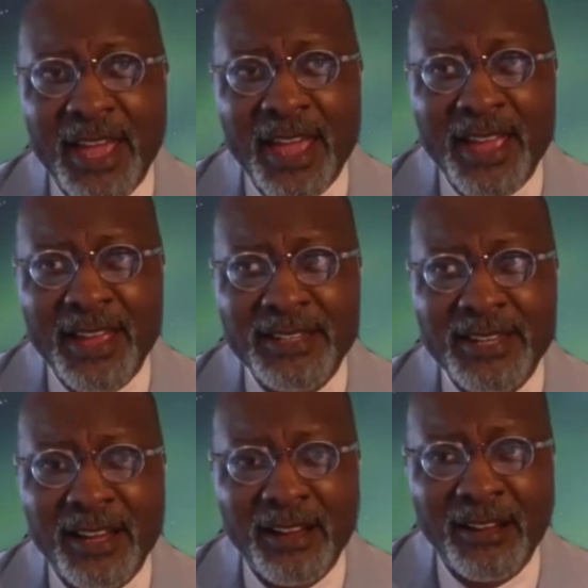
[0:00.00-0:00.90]
And
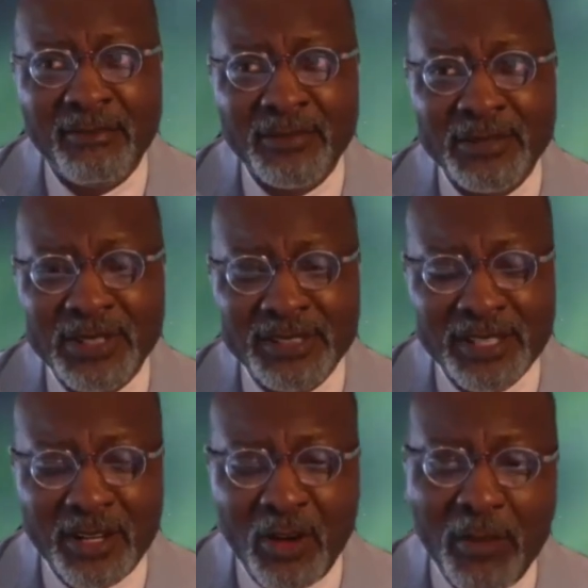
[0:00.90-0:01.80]
so he
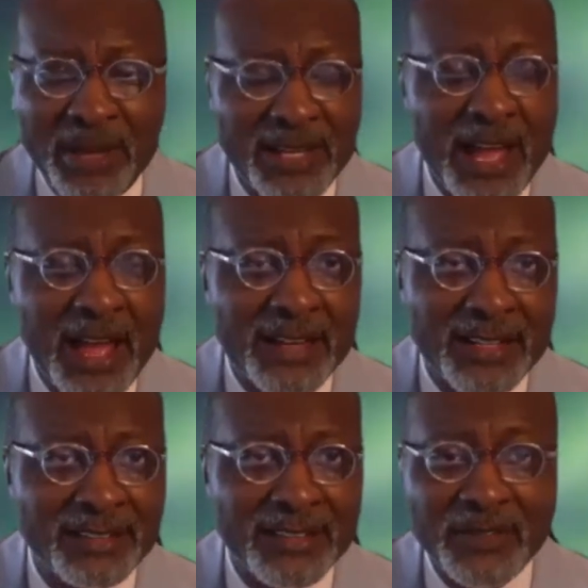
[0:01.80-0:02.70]
said, oh my God,
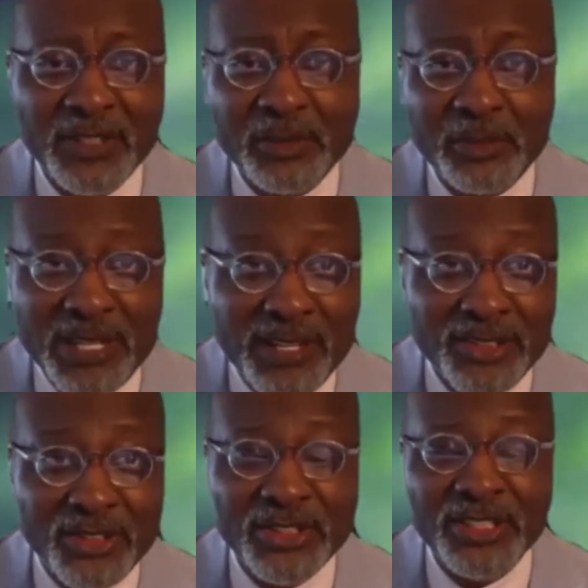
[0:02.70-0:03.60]
I love the
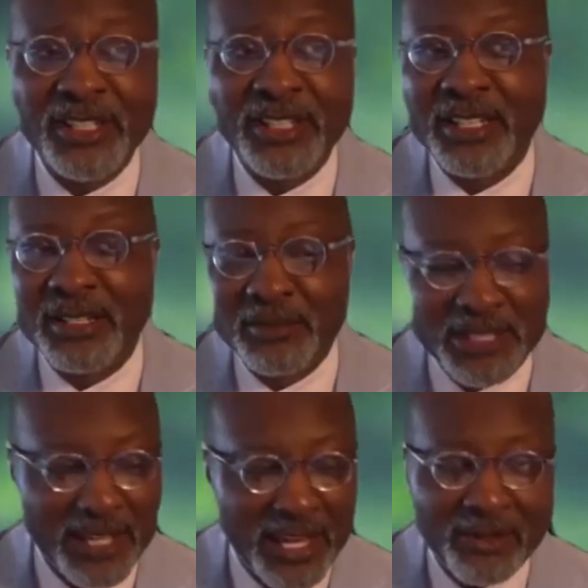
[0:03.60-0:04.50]
speech.
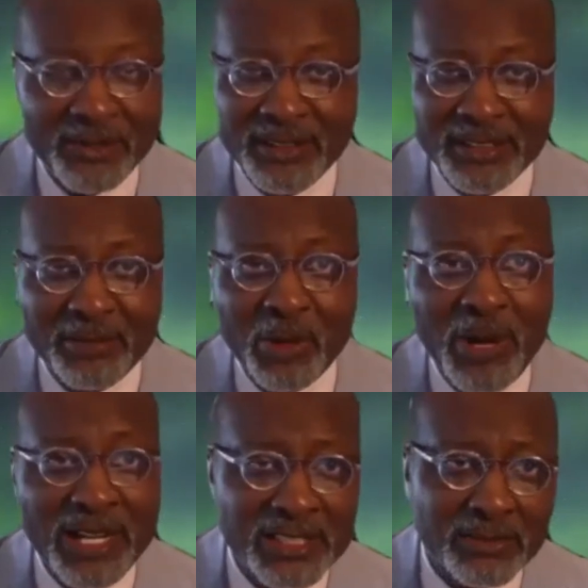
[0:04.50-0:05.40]
BK, I'm gonna
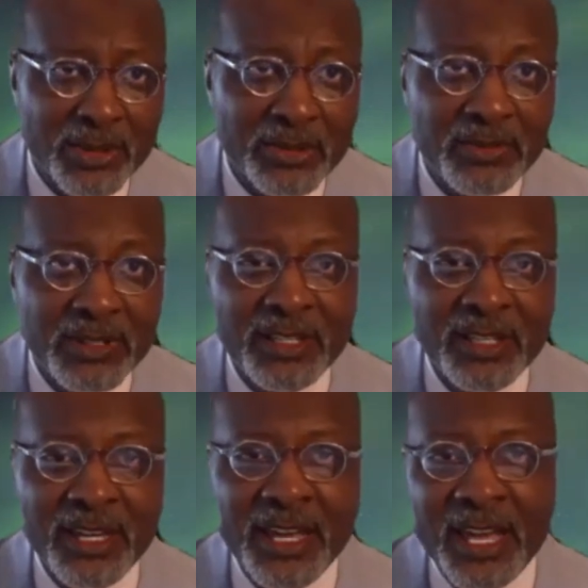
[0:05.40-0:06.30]
watch the movie.
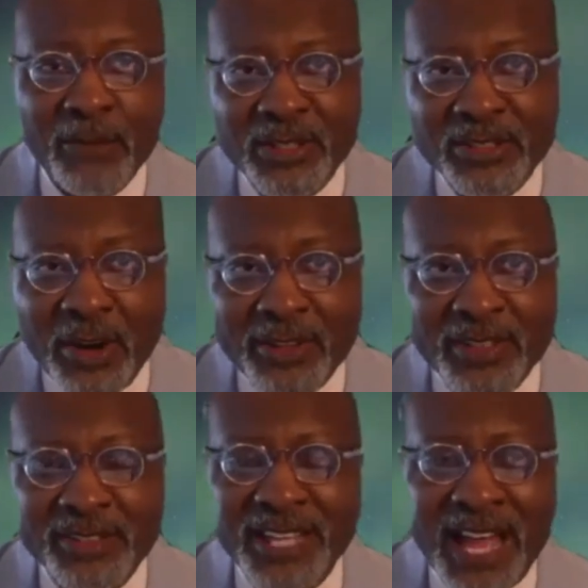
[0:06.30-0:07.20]
And we started
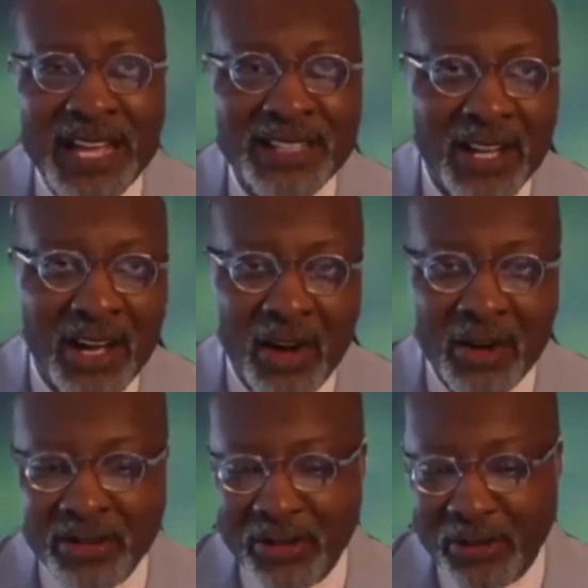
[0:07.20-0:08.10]
this dialogue
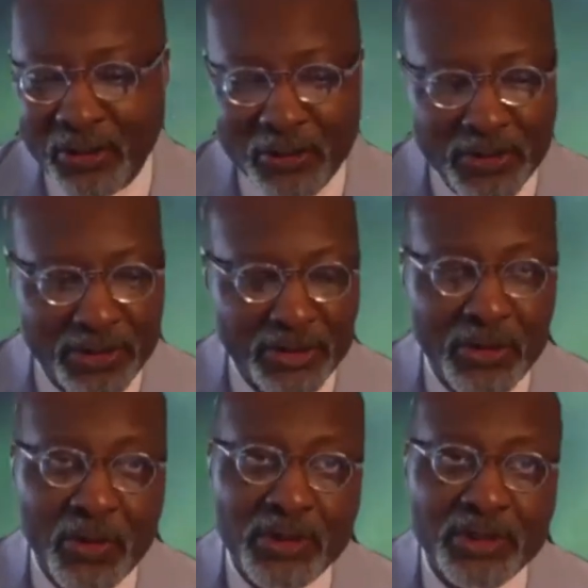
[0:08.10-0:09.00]
over the
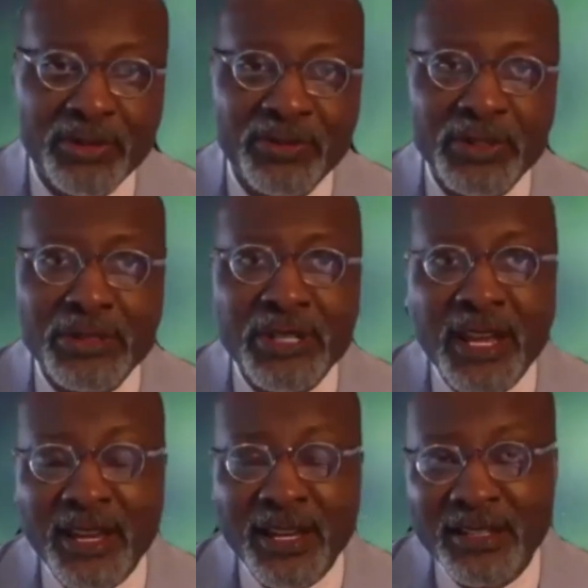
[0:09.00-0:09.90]
course of a few
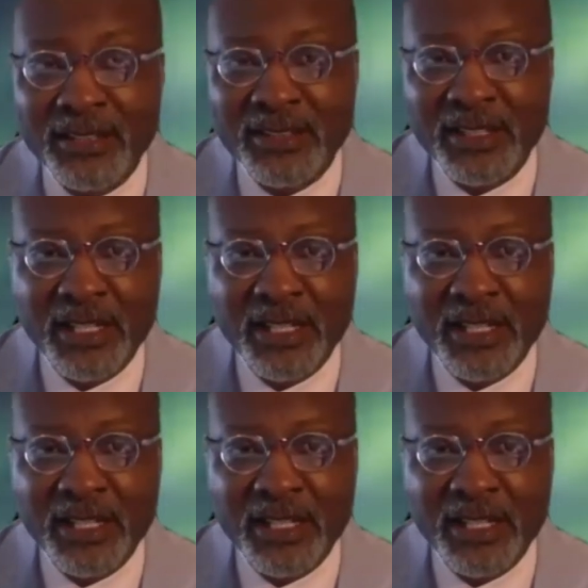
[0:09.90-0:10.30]
days.